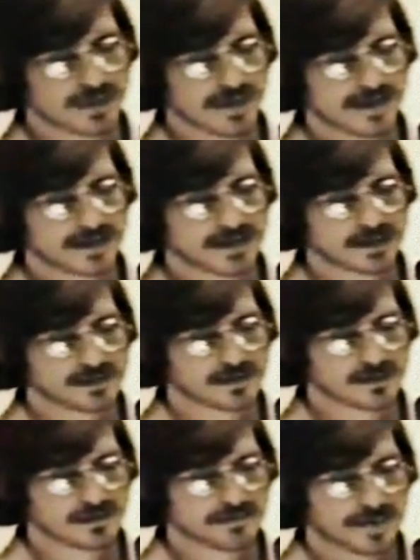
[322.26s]
And
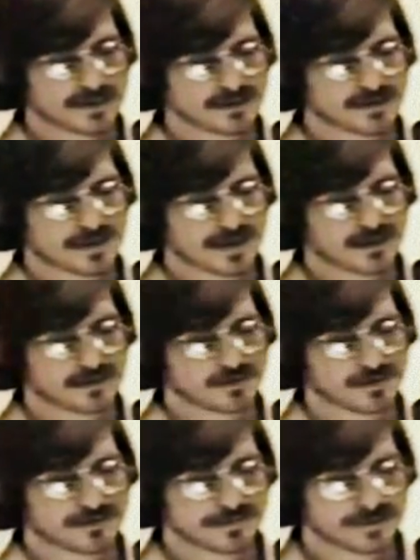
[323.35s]
the best
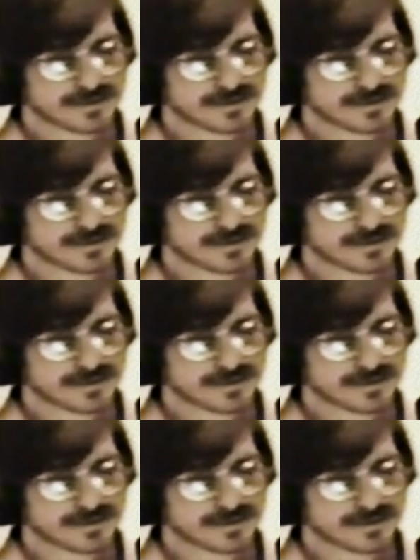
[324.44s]
analogy